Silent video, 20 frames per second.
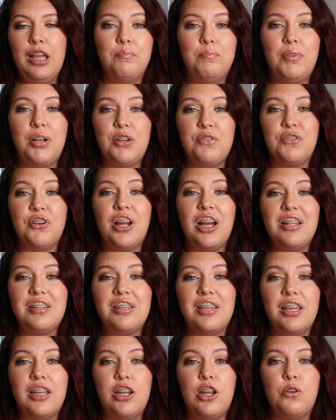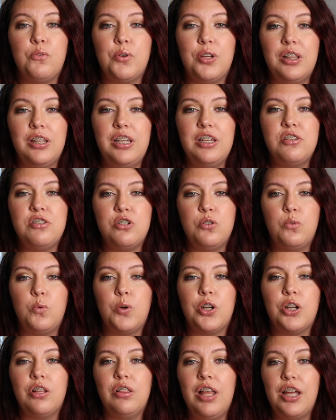but I forgot to get a release to
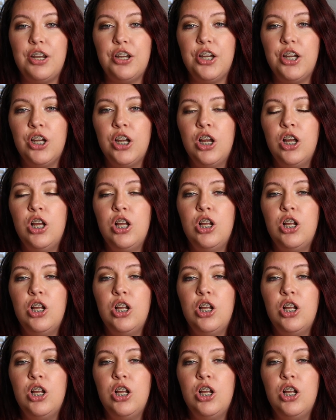work letter.